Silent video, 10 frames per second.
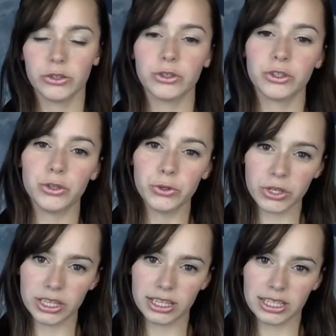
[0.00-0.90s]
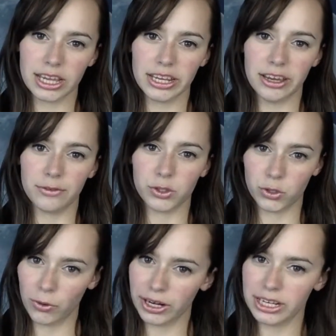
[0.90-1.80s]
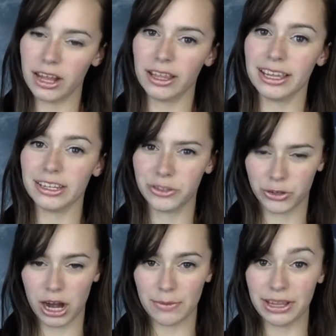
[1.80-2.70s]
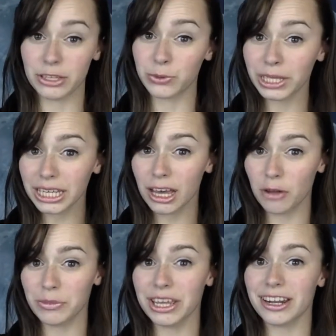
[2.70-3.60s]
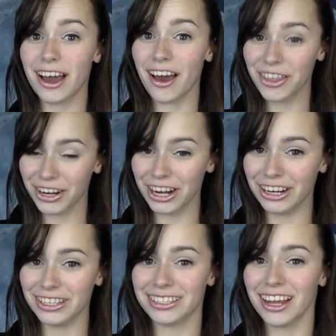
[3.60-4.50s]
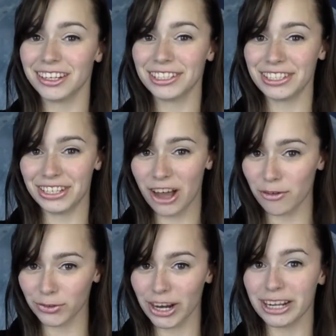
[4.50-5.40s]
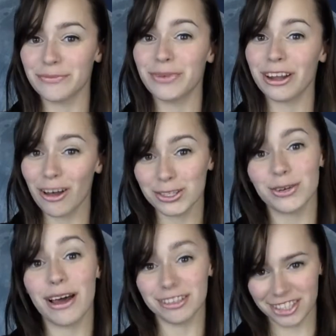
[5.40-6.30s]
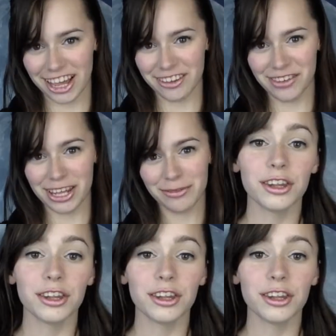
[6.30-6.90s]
So just using this idea of storytelling and describing has really helped me in other areas, not just in novel writing, but also outside of it.